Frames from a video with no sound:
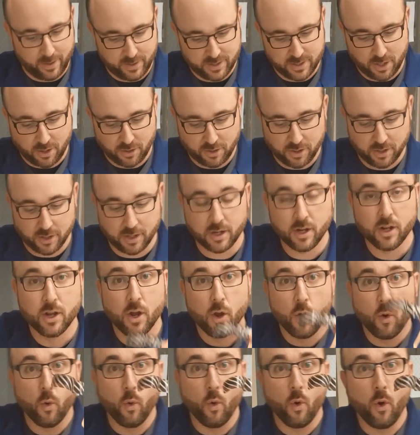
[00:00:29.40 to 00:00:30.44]
now, he's all good.
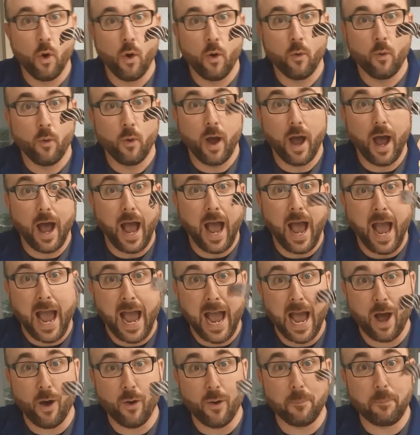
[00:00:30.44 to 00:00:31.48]

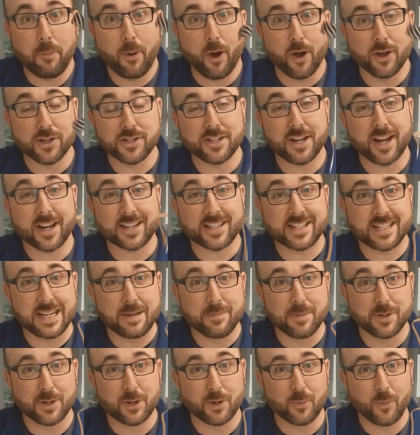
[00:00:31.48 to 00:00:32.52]
How a pulse
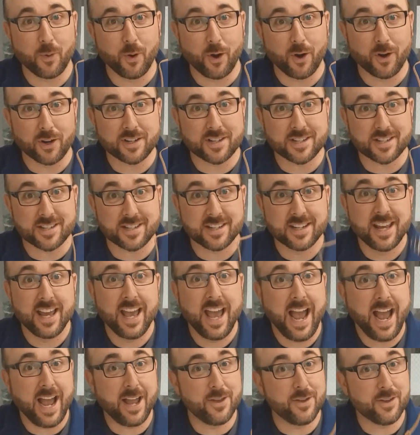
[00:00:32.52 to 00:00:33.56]
oximeter works,
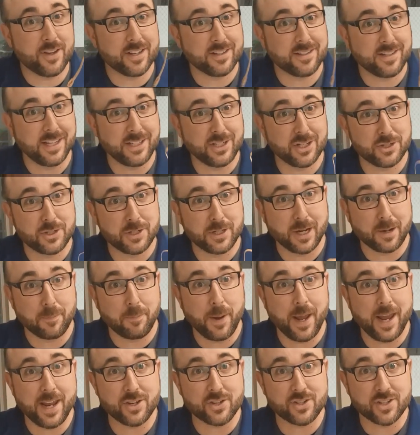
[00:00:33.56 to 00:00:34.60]
how you can teach it to your
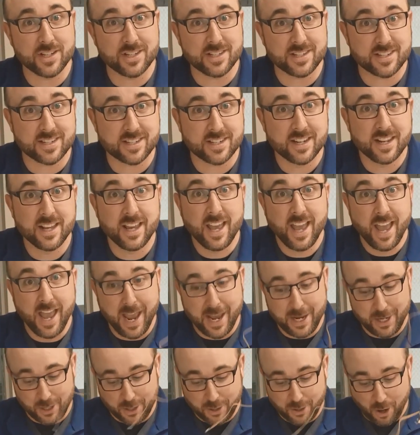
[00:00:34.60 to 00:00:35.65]
patients,
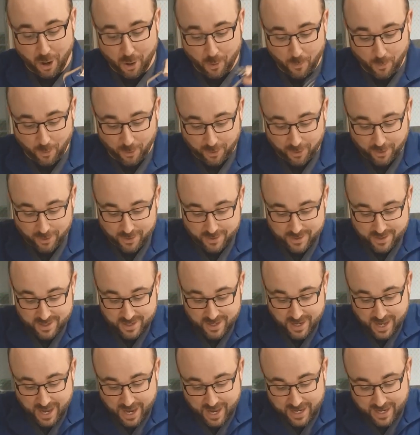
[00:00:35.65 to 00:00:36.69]
your
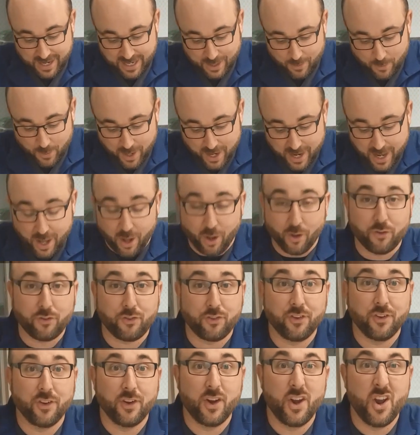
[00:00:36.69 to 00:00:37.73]
coworkers, and anyone
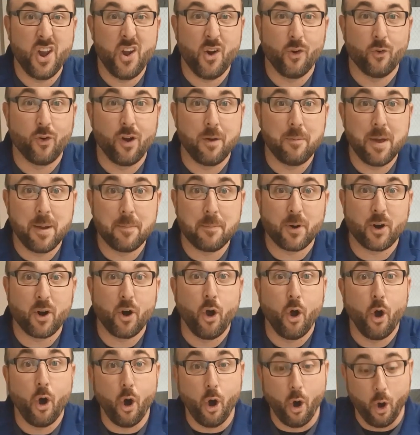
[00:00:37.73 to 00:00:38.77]
else.
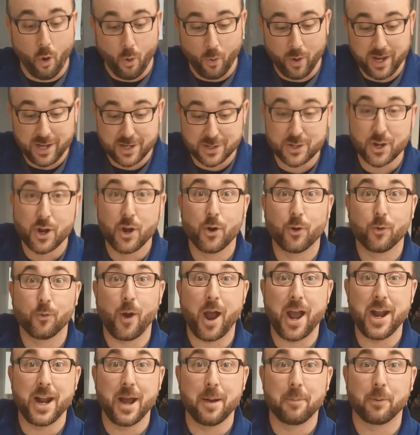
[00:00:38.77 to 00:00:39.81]
Remember, always
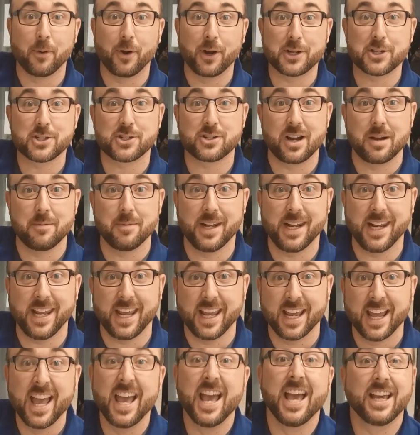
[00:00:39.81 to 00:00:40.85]
right upper
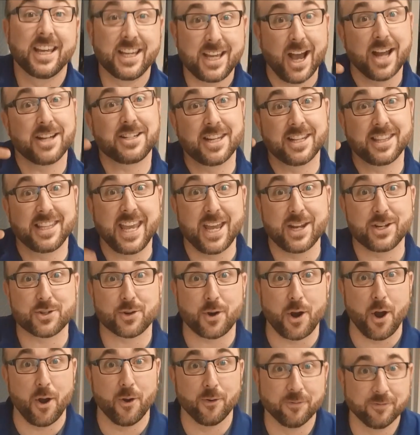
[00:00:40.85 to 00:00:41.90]
extremity. Cut to the
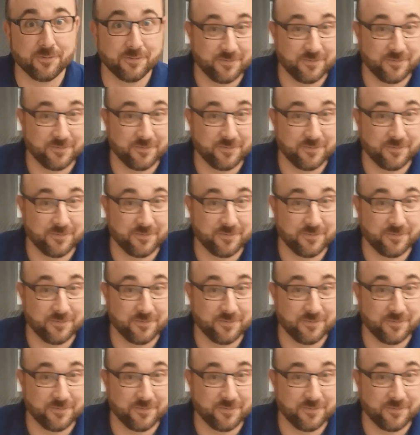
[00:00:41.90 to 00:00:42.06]
intro.